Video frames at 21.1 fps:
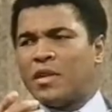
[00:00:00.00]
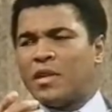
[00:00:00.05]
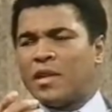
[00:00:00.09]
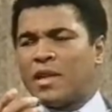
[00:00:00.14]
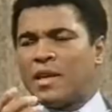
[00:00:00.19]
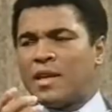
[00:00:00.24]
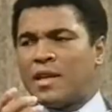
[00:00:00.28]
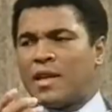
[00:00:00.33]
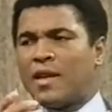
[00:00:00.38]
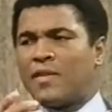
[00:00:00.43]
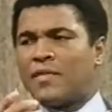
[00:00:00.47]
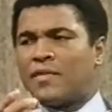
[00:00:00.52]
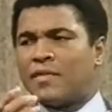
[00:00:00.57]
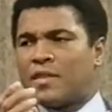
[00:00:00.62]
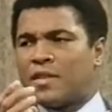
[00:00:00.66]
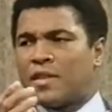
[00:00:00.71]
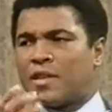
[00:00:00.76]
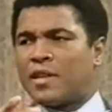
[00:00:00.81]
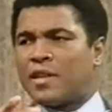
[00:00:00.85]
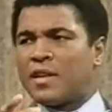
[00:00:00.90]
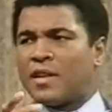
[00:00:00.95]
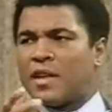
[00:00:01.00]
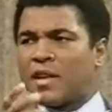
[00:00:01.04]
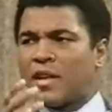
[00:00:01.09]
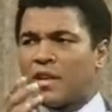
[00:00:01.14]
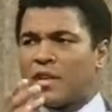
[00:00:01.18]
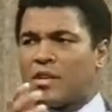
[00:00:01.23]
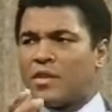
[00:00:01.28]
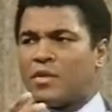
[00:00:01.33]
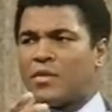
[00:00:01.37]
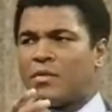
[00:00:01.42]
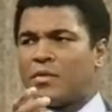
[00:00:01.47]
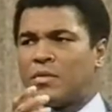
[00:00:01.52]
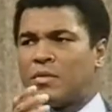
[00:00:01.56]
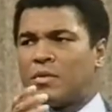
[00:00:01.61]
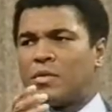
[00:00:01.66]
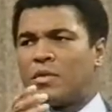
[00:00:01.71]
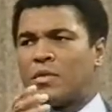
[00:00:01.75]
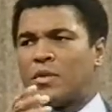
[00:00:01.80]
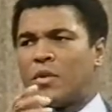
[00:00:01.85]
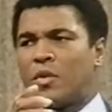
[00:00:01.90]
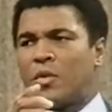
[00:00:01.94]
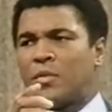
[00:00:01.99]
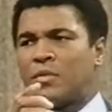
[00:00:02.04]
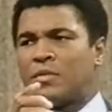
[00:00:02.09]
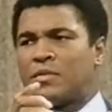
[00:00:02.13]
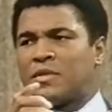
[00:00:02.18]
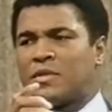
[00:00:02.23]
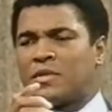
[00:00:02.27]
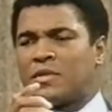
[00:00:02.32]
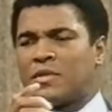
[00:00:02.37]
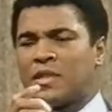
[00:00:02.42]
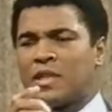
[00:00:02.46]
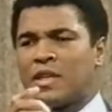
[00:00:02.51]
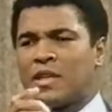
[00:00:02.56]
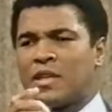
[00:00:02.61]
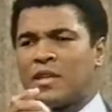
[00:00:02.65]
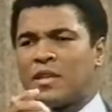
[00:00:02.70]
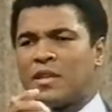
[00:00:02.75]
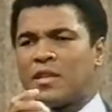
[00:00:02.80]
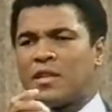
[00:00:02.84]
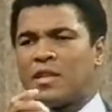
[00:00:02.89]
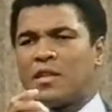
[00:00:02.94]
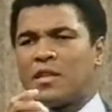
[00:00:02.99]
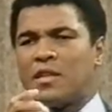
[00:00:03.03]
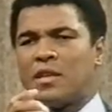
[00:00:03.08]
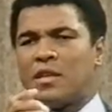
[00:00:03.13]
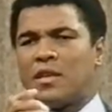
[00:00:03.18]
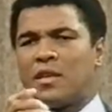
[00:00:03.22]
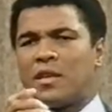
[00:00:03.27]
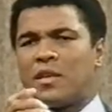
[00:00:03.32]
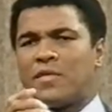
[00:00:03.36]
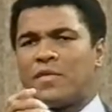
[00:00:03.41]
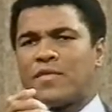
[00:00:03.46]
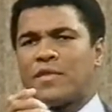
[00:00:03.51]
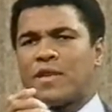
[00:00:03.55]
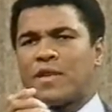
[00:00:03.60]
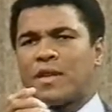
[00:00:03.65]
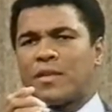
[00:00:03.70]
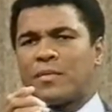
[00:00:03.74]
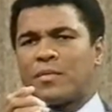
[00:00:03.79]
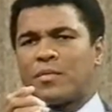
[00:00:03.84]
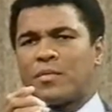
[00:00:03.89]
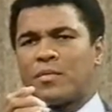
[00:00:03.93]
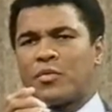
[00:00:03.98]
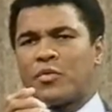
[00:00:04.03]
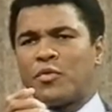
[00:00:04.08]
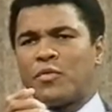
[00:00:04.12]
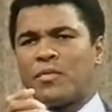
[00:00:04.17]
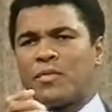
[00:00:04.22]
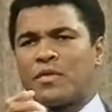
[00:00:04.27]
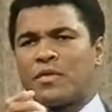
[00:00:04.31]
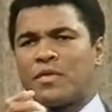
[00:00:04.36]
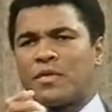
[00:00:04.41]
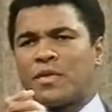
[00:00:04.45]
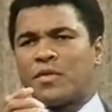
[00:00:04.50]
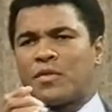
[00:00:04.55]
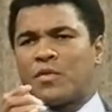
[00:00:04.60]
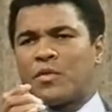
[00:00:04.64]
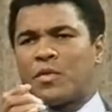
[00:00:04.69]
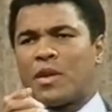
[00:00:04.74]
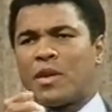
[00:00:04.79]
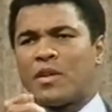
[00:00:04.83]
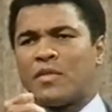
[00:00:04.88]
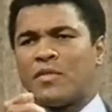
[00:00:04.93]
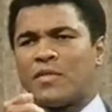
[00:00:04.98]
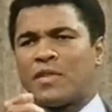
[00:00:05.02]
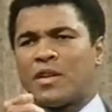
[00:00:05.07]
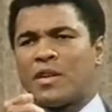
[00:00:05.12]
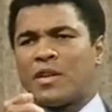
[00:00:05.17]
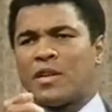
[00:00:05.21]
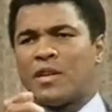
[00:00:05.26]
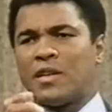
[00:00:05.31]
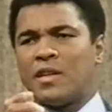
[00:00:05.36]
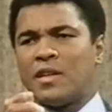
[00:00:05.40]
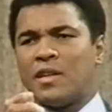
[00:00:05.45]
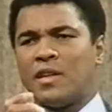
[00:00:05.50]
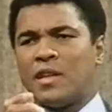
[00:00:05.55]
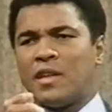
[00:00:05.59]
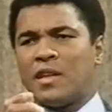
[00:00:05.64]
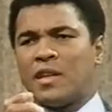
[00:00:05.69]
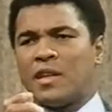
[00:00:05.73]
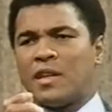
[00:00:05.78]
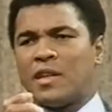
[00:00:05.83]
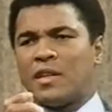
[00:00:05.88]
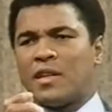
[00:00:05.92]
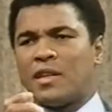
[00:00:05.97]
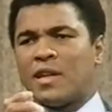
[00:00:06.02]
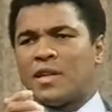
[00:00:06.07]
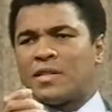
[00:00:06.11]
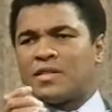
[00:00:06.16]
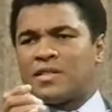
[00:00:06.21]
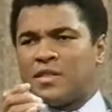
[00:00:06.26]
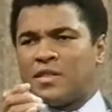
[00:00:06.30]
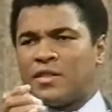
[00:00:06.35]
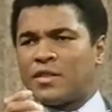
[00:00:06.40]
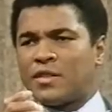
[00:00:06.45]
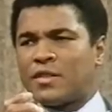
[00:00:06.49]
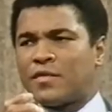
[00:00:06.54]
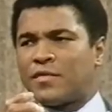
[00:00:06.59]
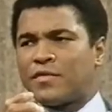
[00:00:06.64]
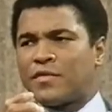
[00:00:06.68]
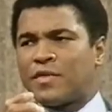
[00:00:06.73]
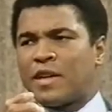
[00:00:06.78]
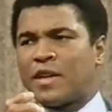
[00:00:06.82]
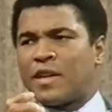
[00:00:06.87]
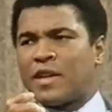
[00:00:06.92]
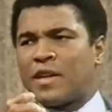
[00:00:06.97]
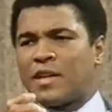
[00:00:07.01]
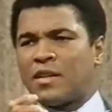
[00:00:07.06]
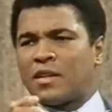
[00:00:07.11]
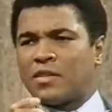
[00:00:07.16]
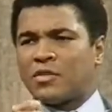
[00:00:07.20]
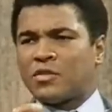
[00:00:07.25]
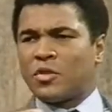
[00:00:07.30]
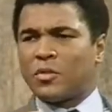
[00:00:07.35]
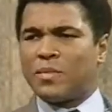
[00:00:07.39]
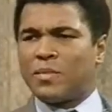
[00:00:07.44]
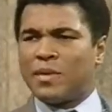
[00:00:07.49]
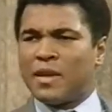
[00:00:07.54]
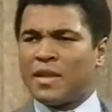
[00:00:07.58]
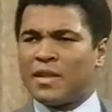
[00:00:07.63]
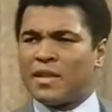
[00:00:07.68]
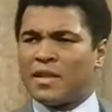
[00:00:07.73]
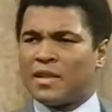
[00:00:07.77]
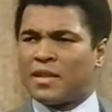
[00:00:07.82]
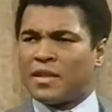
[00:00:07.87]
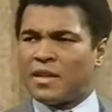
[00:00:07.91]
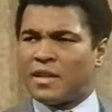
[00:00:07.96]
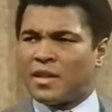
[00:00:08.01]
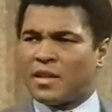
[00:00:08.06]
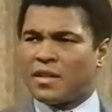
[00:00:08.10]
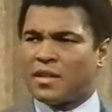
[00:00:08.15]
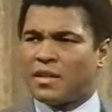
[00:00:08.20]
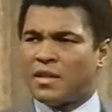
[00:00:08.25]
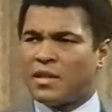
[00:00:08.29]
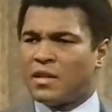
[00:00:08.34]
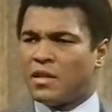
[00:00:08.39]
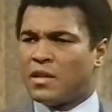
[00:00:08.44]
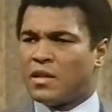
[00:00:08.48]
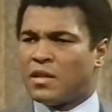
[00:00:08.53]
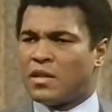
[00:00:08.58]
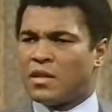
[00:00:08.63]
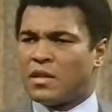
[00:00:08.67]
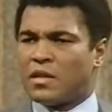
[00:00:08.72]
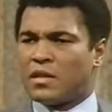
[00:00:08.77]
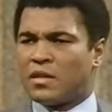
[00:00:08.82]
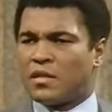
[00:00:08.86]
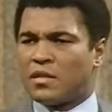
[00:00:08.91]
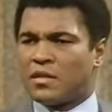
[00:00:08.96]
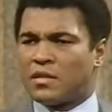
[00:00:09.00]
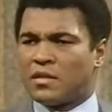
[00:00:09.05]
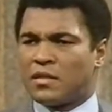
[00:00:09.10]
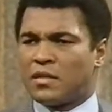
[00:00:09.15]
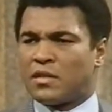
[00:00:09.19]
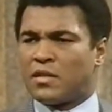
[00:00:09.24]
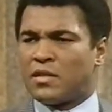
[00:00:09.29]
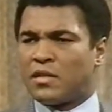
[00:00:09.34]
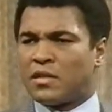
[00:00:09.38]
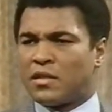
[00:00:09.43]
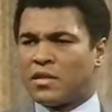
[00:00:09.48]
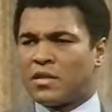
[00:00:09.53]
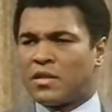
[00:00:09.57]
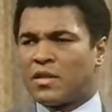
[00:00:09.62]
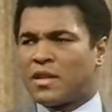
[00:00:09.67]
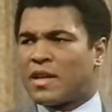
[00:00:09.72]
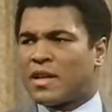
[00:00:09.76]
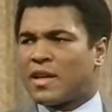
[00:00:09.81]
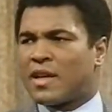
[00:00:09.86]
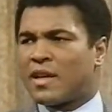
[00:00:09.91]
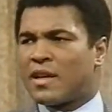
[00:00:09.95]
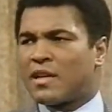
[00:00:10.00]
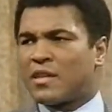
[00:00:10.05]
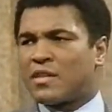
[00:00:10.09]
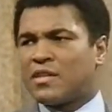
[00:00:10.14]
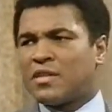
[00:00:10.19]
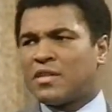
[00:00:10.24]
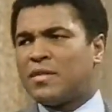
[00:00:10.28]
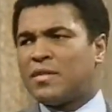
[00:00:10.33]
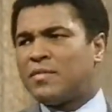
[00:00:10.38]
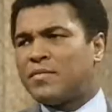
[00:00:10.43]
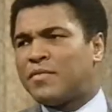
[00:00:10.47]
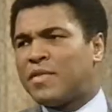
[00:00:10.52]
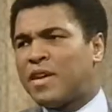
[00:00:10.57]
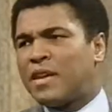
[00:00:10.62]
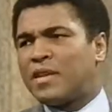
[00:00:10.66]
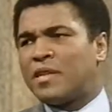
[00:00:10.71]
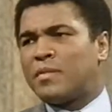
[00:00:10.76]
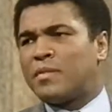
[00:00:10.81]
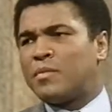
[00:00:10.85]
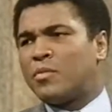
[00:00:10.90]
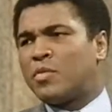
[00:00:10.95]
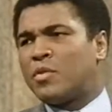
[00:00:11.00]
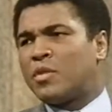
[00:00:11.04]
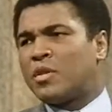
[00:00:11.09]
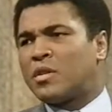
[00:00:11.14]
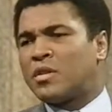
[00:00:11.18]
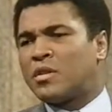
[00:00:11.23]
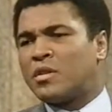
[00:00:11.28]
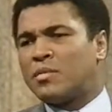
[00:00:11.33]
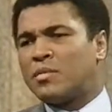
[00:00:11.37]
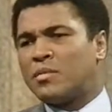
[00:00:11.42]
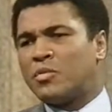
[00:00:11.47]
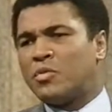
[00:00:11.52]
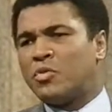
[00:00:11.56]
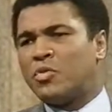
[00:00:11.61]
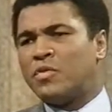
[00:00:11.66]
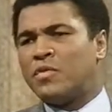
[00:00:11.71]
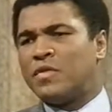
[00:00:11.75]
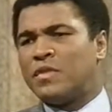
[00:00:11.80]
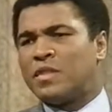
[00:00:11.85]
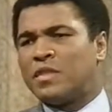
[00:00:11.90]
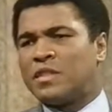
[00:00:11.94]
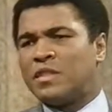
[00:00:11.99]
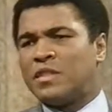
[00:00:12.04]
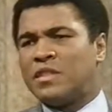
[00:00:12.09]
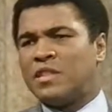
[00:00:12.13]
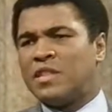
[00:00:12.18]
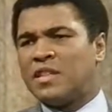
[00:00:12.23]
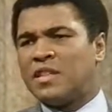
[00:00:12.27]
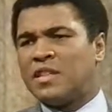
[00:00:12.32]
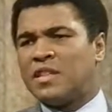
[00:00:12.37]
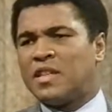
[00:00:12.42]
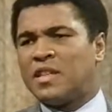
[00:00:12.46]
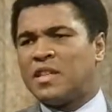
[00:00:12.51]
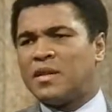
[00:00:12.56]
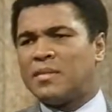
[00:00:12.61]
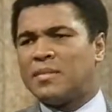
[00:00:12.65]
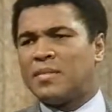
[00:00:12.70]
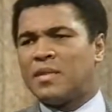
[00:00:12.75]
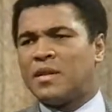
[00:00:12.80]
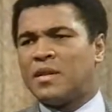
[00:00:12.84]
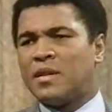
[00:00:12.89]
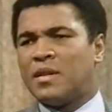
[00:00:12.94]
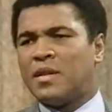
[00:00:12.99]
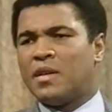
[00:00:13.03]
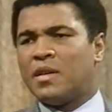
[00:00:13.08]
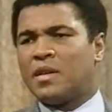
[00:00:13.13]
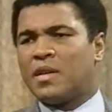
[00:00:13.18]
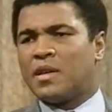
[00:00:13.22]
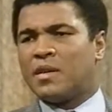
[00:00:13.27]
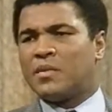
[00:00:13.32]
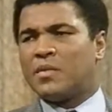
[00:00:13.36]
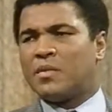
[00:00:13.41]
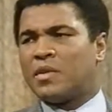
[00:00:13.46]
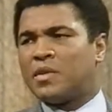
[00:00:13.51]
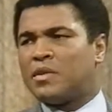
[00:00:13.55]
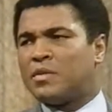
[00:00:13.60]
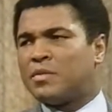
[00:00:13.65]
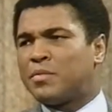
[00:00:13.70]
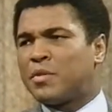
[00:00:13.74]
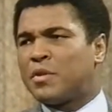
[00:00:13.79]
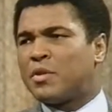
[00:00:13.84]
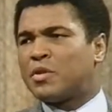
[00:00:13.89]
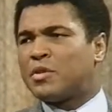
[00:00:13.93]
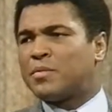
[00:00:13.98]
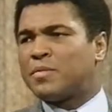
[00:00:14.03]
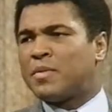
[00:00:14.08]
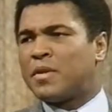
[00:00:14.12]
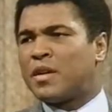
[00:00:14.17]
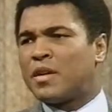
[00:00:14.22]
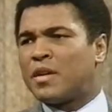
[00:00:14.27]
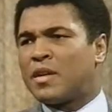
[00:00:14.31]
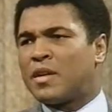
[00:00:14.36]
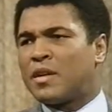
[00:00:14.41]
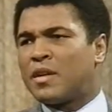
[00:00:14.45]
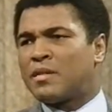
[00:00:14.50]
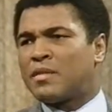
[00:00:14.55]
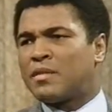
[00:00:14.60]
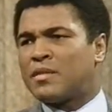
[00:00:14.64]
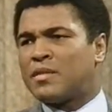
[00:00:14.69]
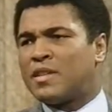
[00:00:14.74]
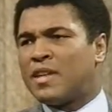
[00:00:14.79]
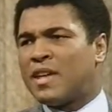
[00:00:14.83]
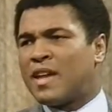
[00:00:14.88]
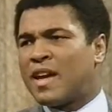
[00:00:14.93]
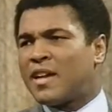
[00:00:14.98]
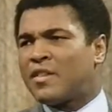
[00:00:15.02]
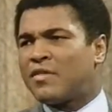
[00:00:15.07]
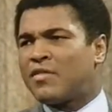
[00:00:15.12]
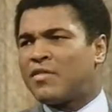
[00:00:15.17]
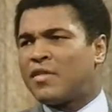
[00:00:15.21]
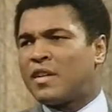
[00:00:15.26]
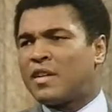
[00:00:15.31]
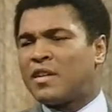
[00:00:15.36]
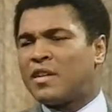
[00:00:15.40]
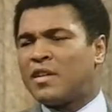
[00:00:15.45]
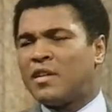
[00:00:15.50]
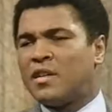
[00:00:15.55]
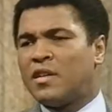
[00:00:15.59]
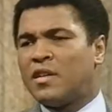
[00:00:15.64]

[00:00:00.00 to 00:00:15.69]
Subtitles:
And after that, I'll go. Holmes has said that if I can prove myself qualified and I still can fight. I looked so bad that night until it looked like I couldn't even fight no more. I couldn't move. I didn't hit him. I wasn't perspiring. I was dehydrated.